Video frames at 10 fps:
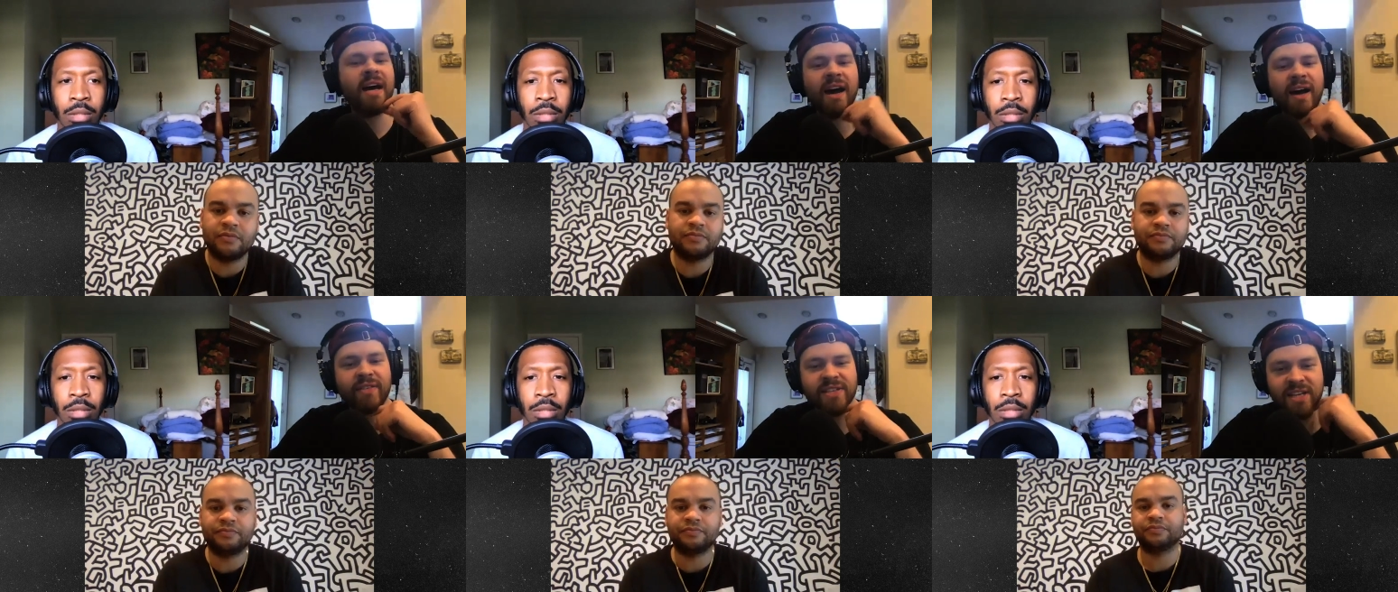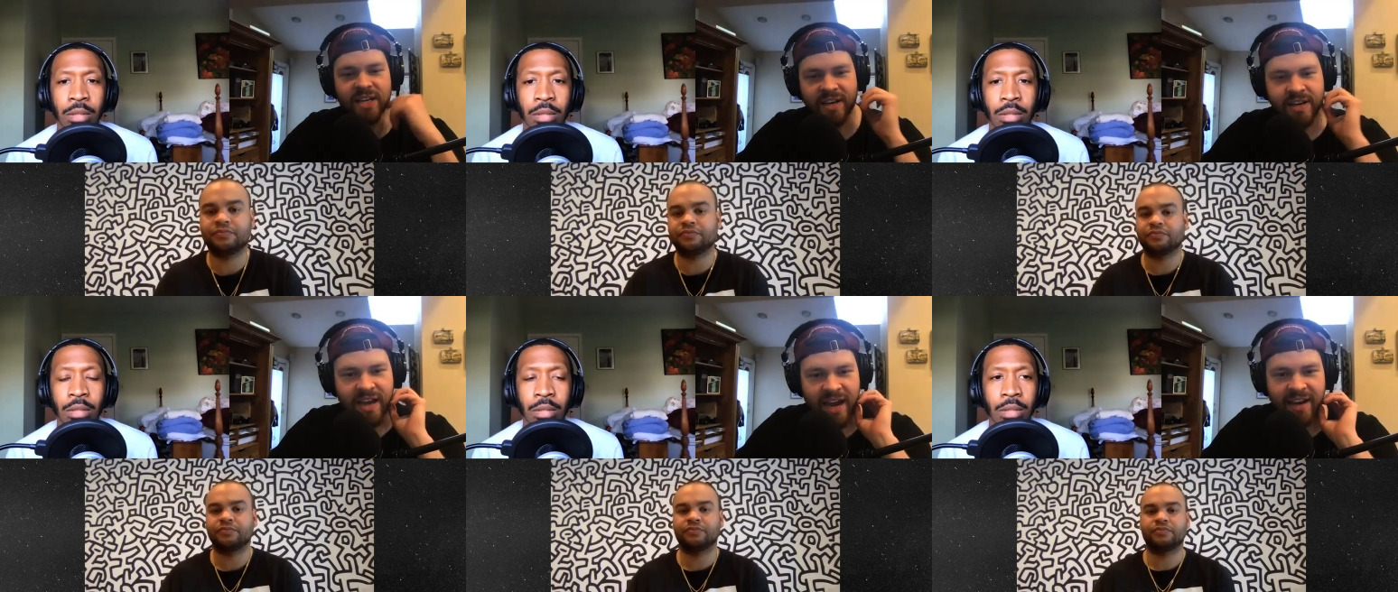Speaker 1: obviously
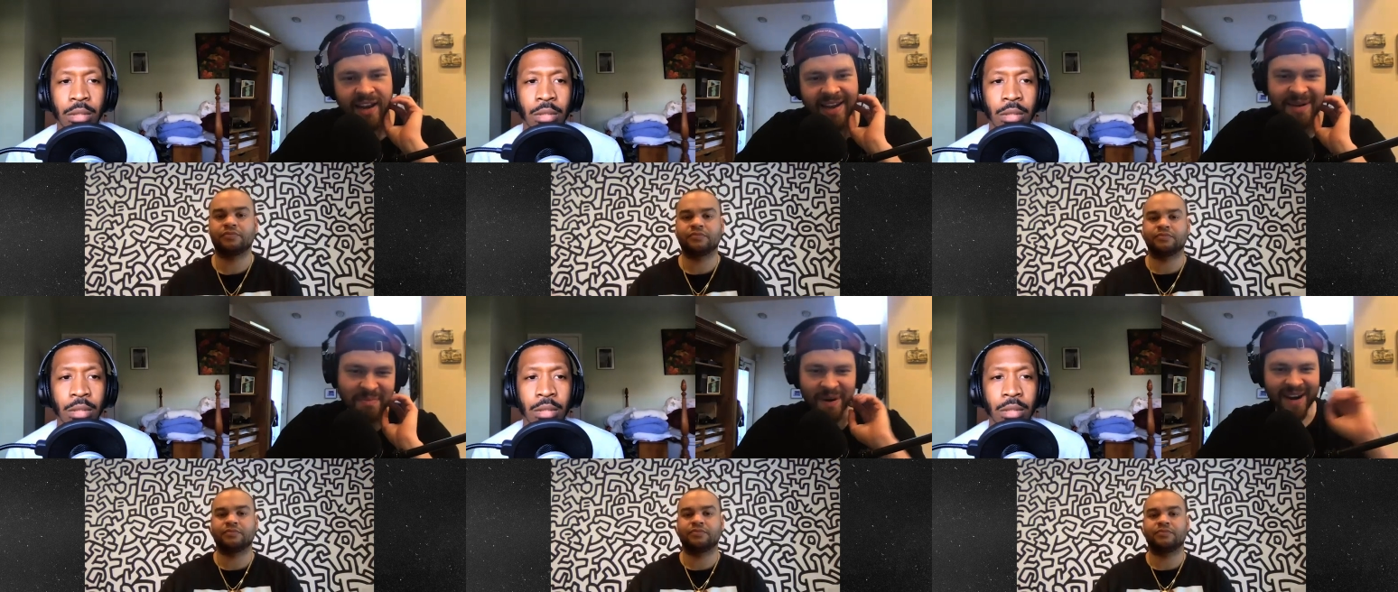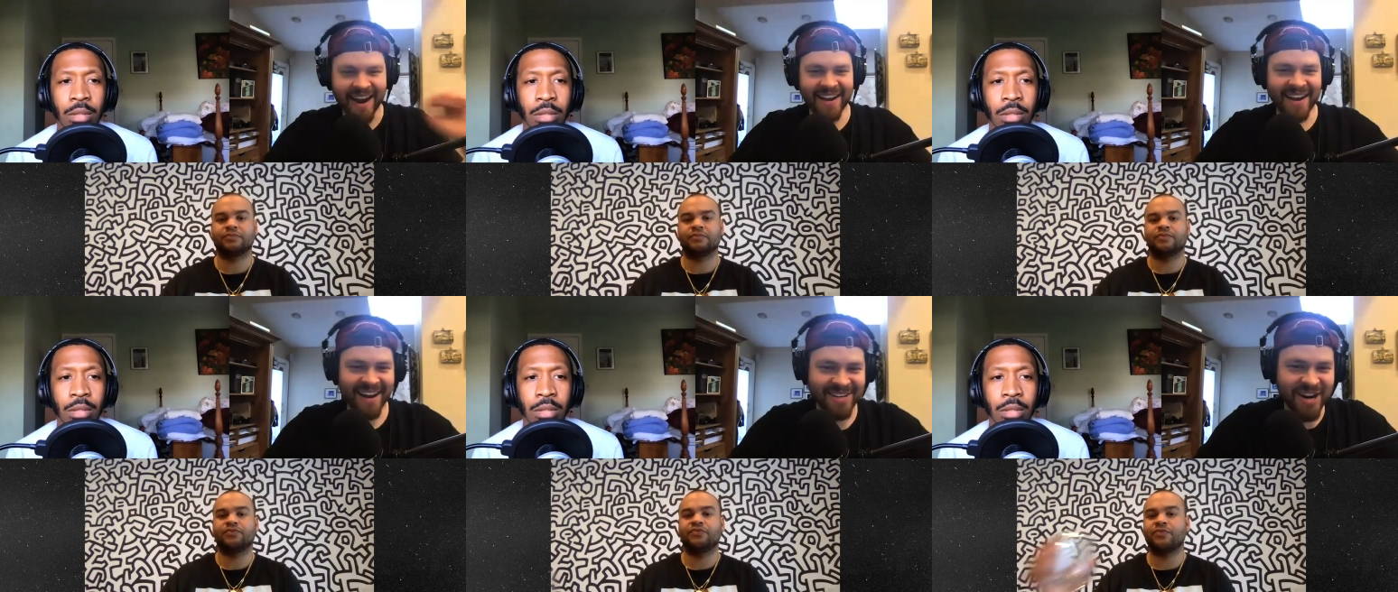you can't like bring out a
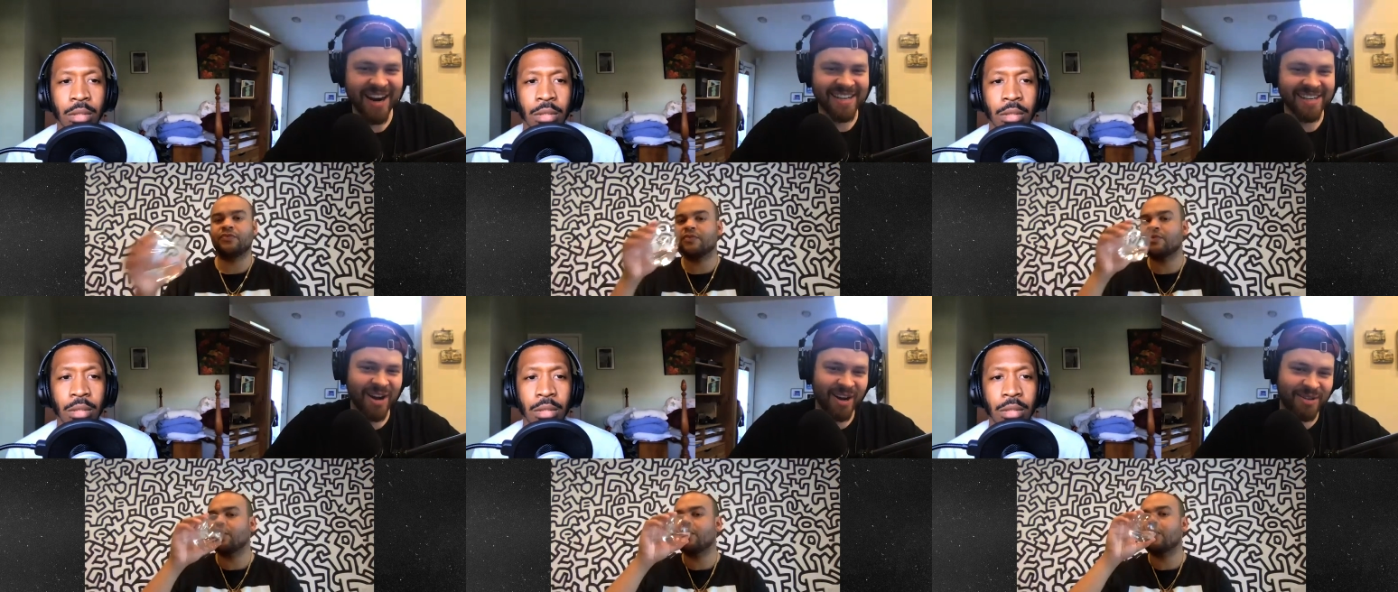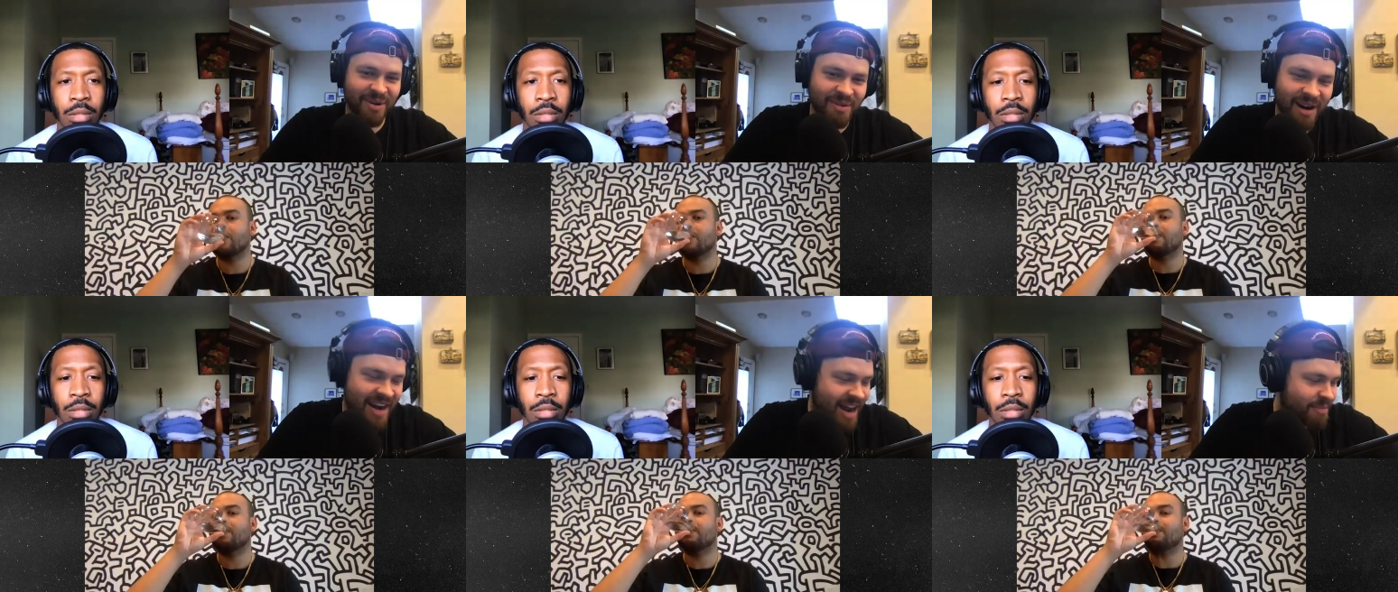contract and talk through it
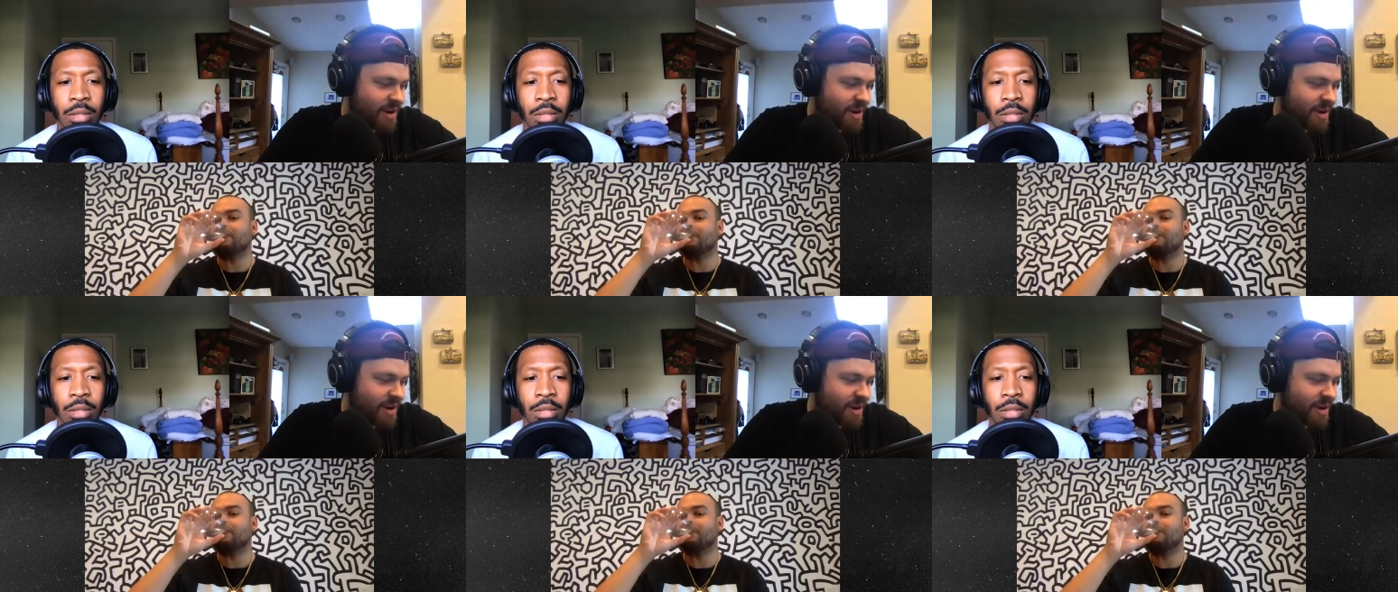right now,